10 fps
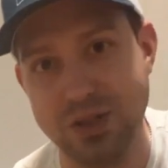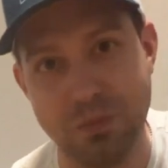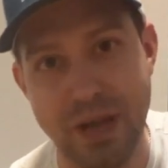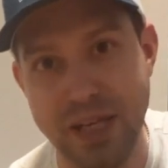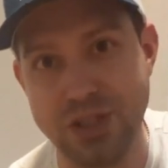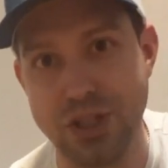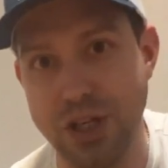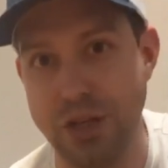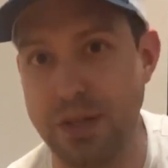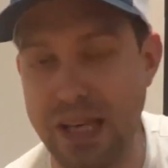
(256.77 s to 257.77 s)
So make
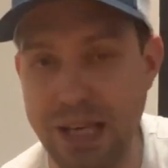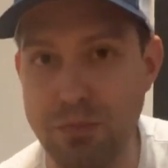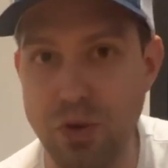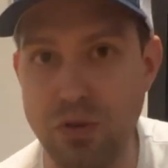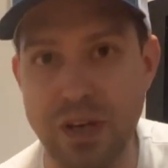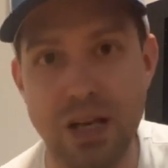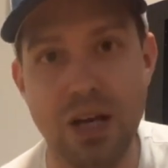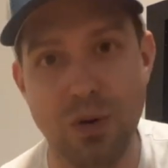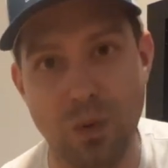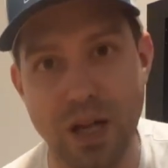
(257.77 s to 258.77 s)
sure you keep moving
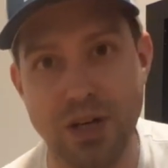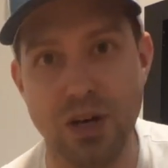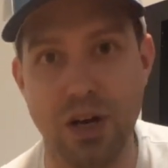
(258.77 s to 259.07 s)
when you're on